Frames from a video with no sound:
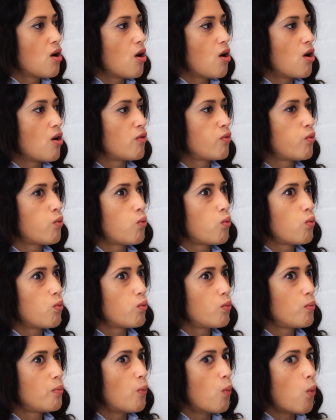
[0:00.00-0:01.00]
of
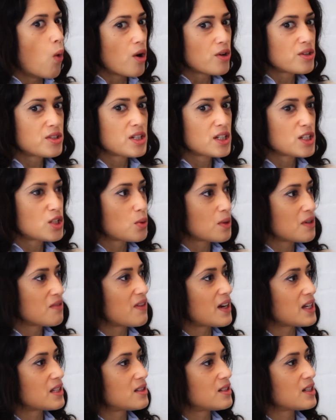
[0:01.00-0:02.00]
wanting to
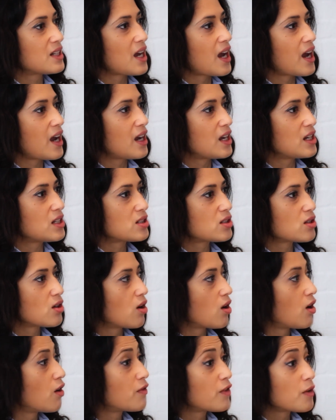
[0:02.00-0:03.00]
investigate,
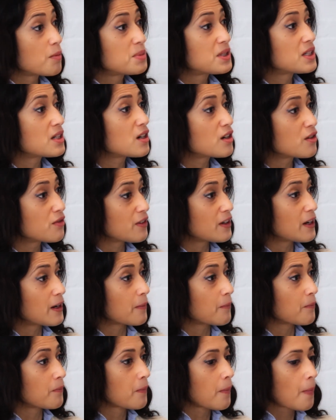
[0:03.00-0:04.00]
of
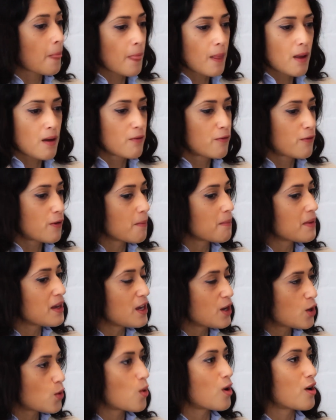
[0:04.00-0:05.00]
observing, for
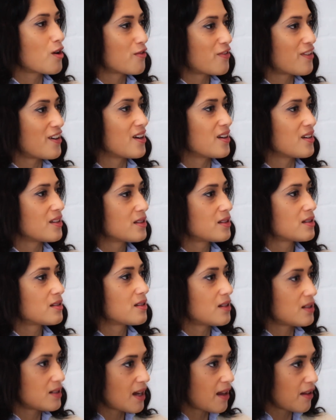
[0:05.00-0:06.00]
me, qualifies
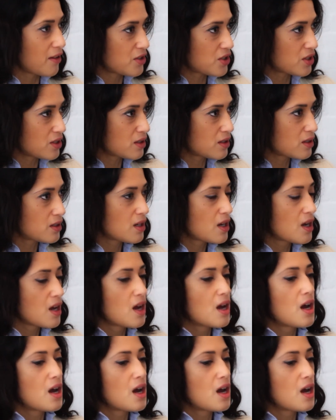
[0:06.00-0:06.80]
intelligence.